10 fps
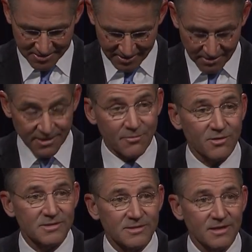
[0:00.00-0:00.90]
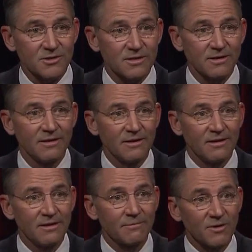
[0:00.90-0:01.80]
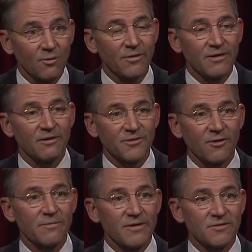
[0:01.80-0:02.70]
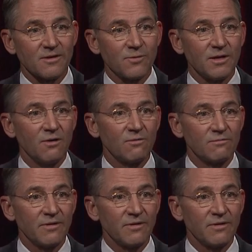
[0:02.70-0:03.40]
I said, "I don't need a presentation. I'm going to go in there and I'll tell them everything we know.